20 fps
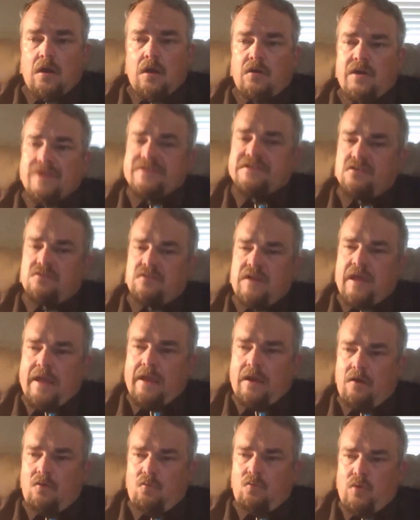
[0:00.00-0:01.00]
Okay, so
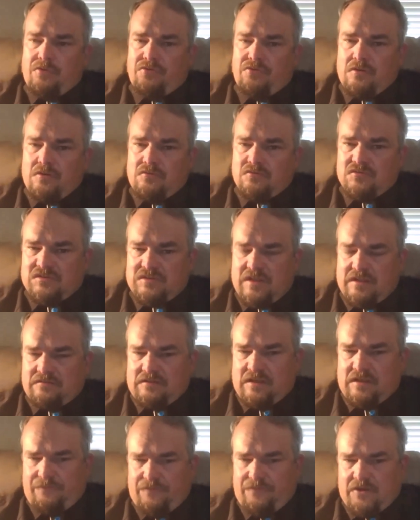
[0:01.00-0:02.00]
now with those that
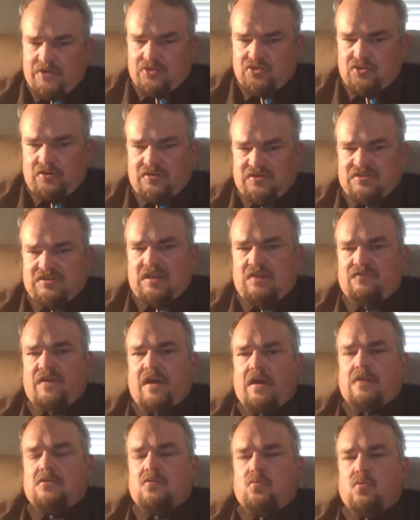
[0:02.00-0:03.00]
definitional stuff
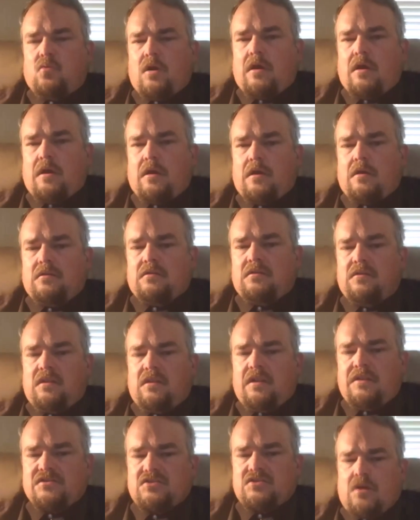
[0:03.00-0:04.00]
out of the way,
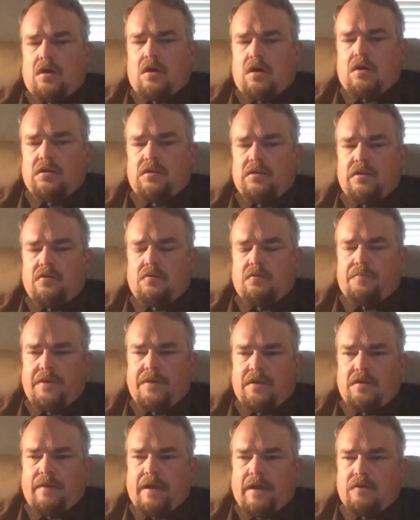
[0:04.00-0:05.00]
let's talk a little
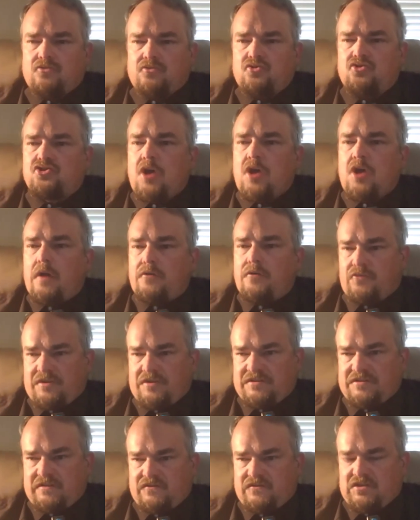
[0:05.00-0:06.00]
bit about
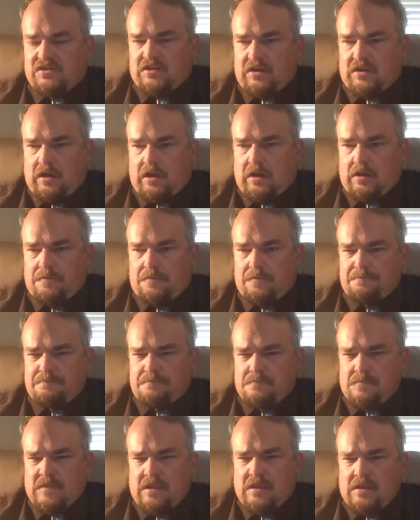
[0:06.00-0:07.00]
genres of Tanakh.
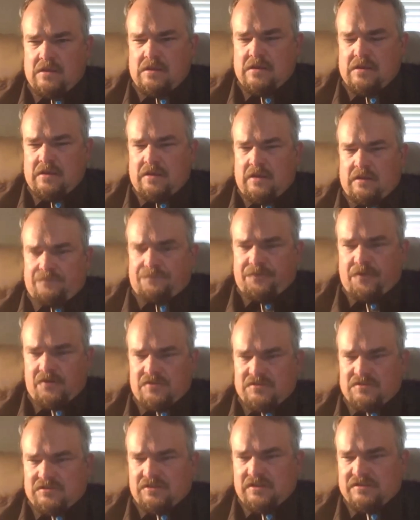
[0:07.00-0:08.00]
And
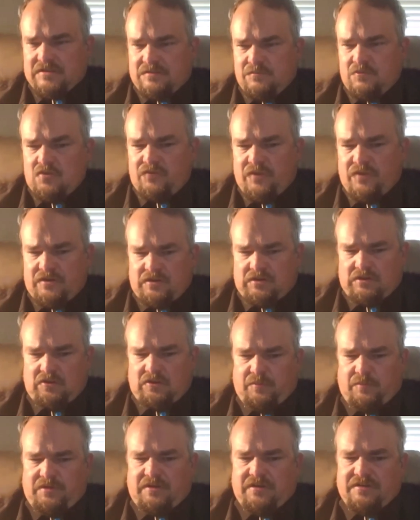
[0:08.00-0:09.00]
first, let's move into a
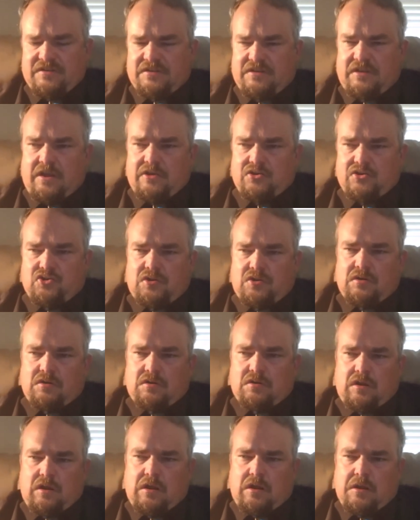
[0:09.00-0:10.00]
little bit of discussion.